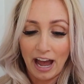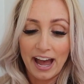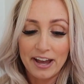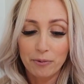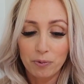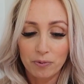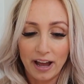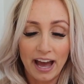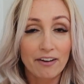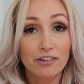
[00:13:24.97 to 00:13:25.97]
I
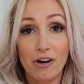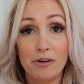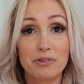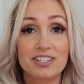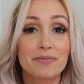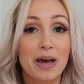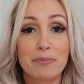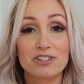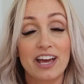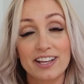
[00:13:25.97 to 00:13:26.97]
have it on with some
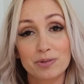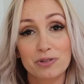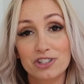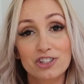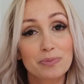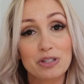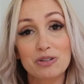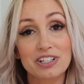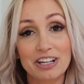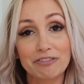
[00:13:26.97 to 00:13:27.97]
espadrilles, but
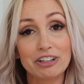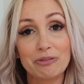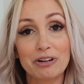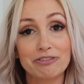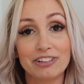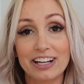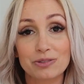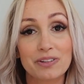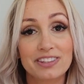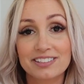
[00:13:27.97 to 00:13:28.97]
you could definitely wear
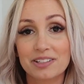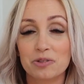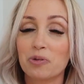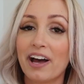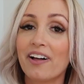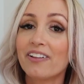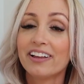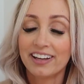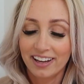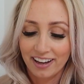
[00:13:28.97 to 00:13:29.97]
flats with this as well.